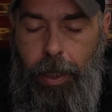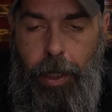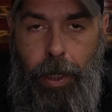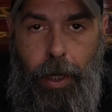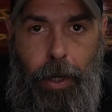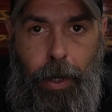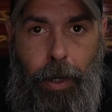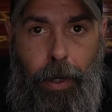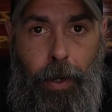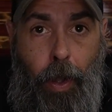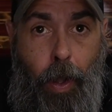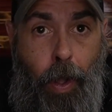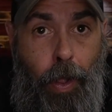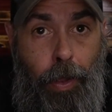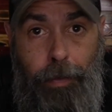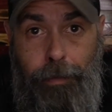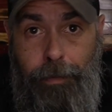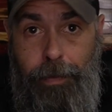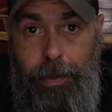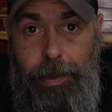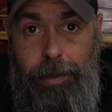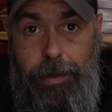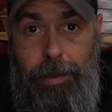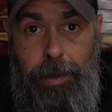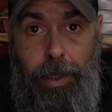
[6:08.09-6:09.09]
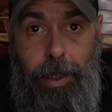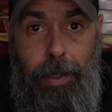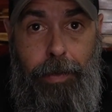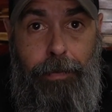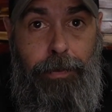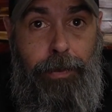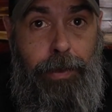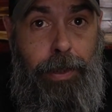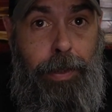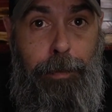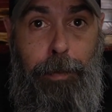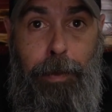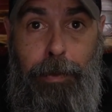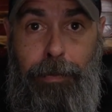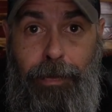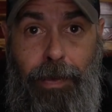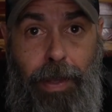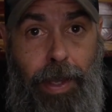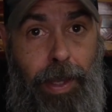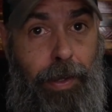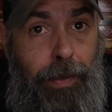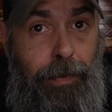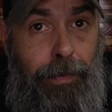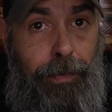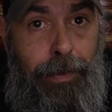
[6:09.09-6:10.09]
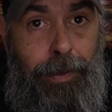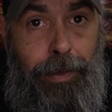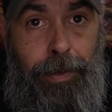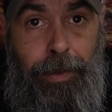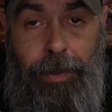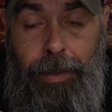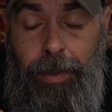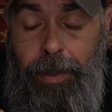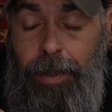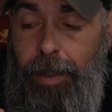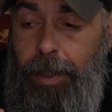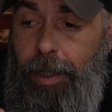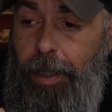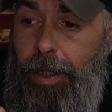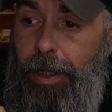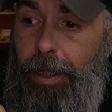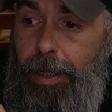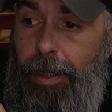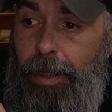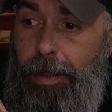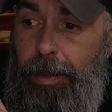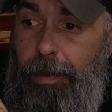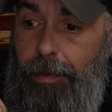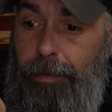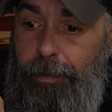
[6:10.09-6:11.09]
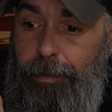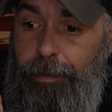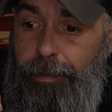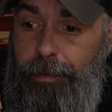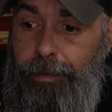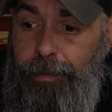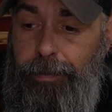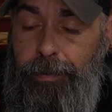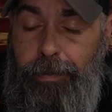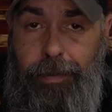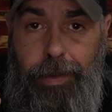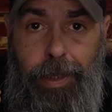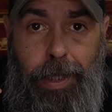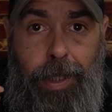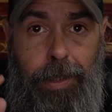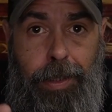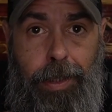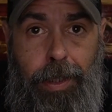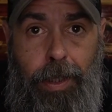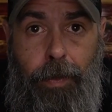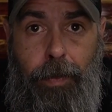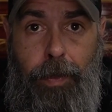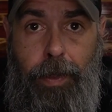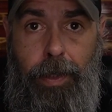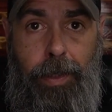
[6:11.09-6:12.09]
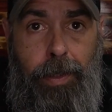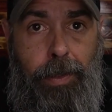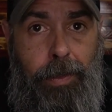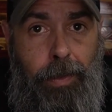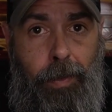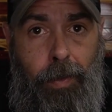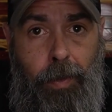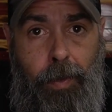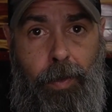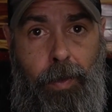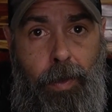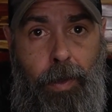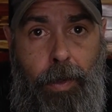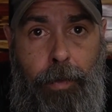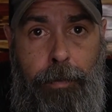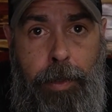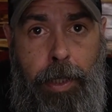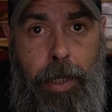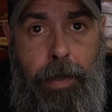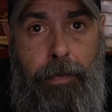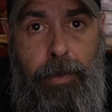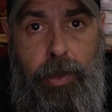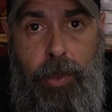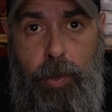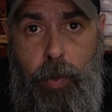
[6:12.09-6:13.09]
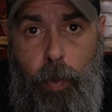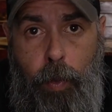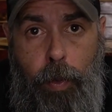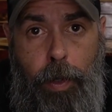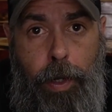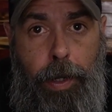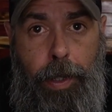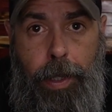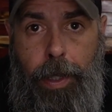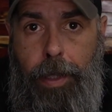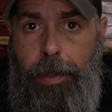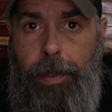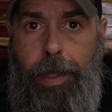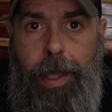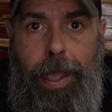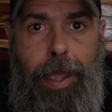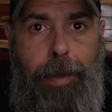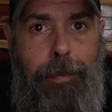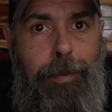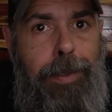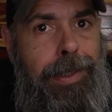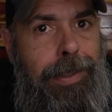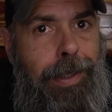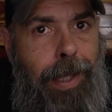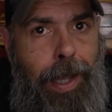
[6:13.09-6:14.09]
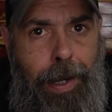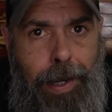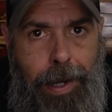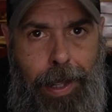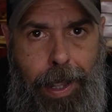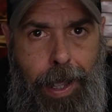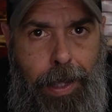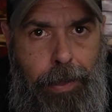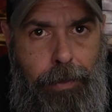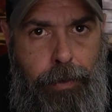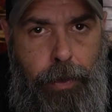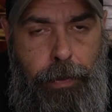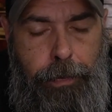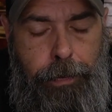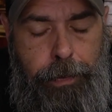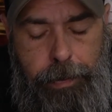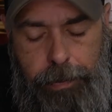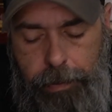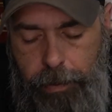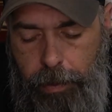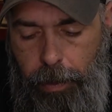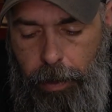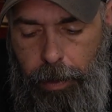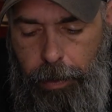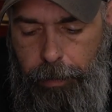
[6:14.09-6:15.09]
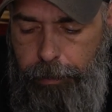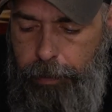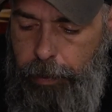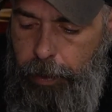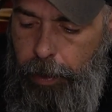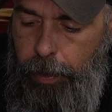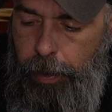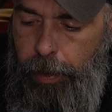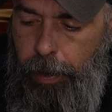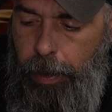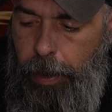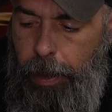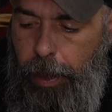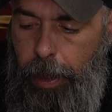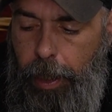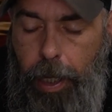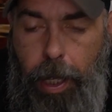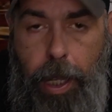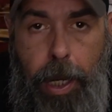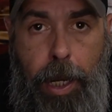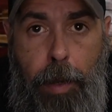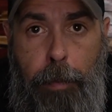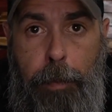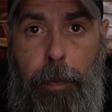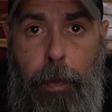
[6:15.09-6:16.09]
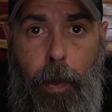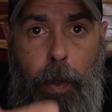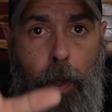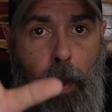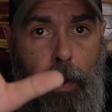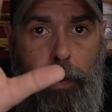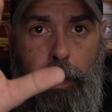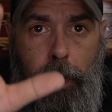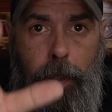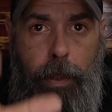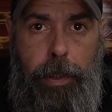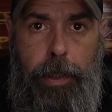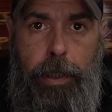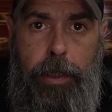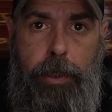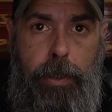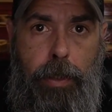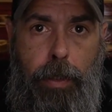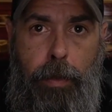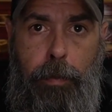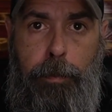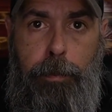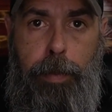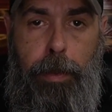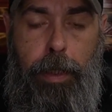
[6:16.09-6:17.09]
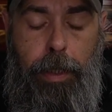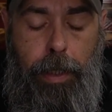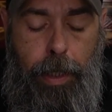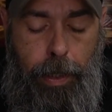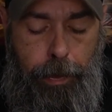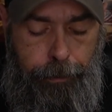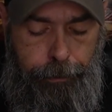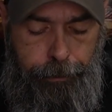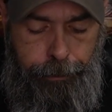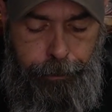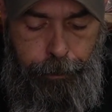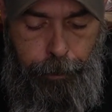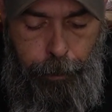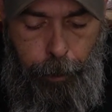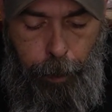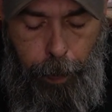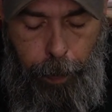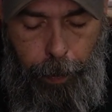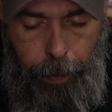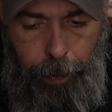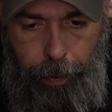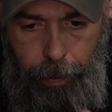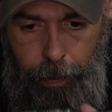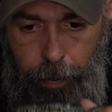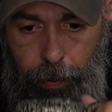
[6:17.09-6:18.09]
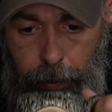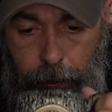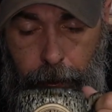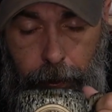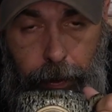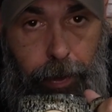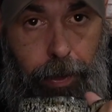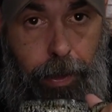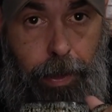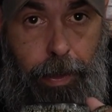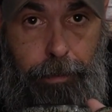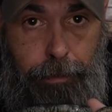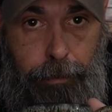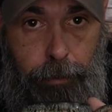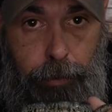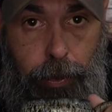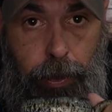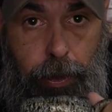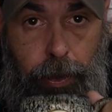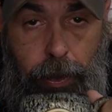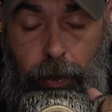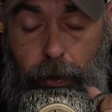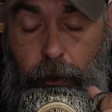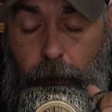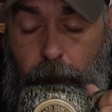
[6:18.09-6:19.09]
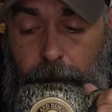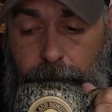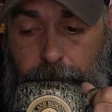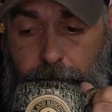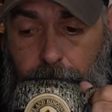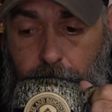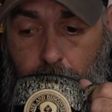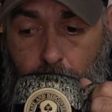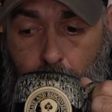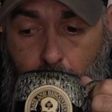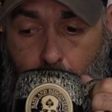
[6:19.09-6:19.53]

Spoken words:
All right, all of these gloves can be found, you know, at your local Army Navy store. Hell, Amazon has all these gloves, and I'll put all the links below. I'm drinking coffee.